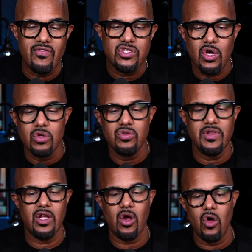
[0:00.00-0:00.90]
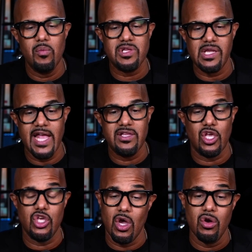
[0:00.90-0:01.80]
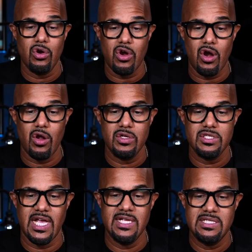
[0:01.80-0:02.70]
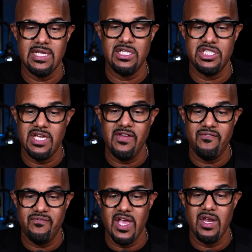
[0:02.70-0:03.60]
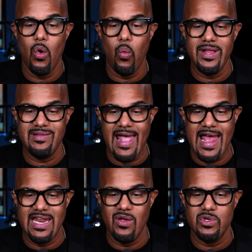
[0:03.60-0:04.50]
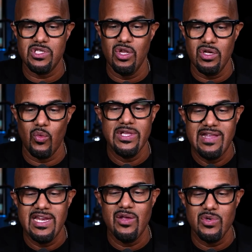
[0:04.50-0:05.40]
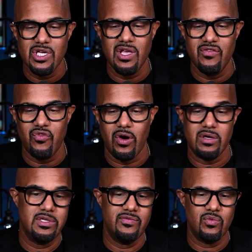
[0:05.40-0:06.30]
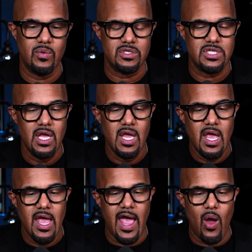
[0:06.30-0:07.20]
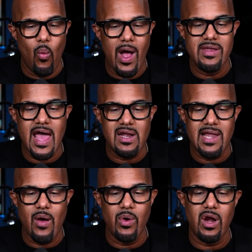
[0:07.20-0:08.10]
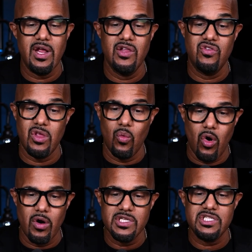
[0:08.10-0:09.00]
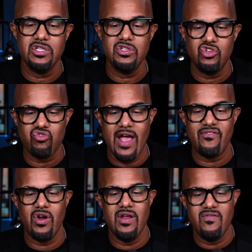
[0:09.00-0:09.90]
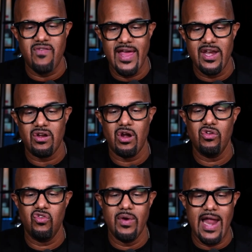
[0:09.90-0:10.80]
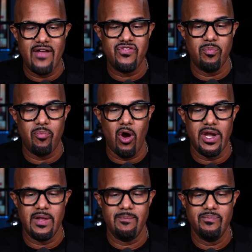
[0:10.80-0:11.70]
told her that Combs liked younger girls and said she fit what Diddy was looking for, even worse. And while not allowing her into the awards, the driver invited her to an after party.